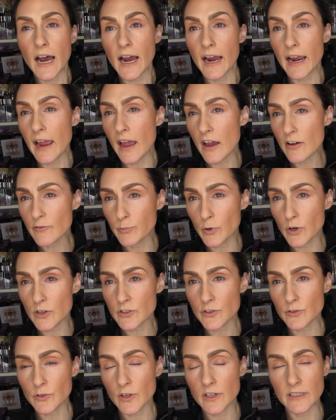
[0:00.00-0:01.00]
I have
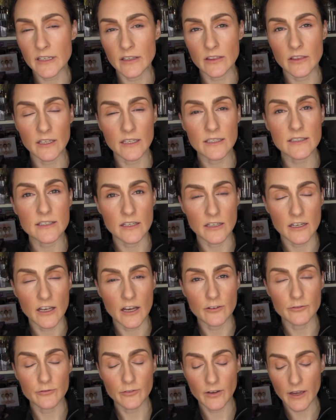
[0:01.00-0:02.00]
bronzer on, I think it's
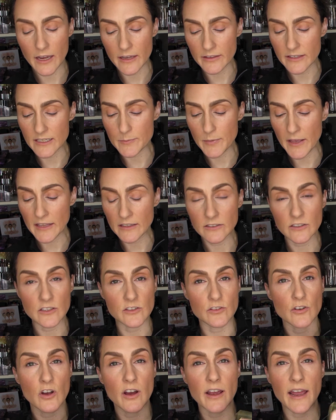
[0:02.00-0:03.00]
enough. This palette
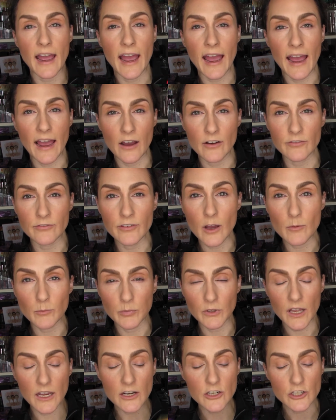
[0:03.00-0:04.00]
does not have a
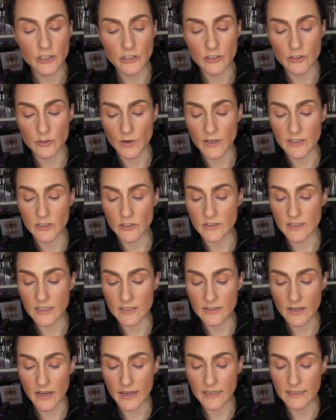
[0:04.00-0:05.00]
blush, so I just
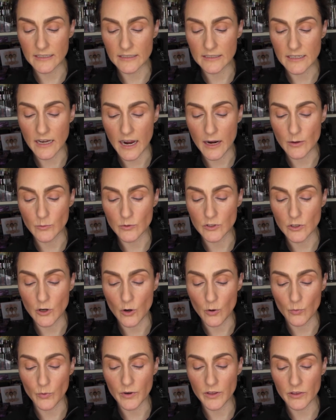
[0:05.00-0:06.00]
decided I would
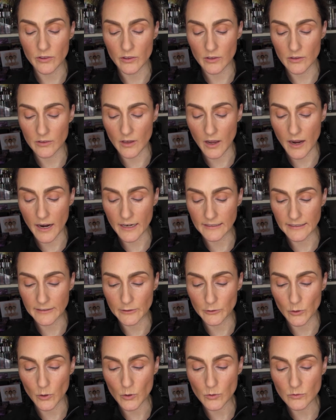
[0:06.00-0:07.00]
go with the
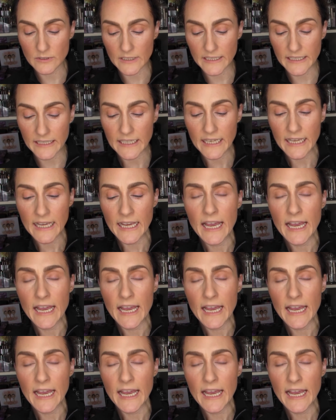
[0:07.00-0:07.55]
highlighter only.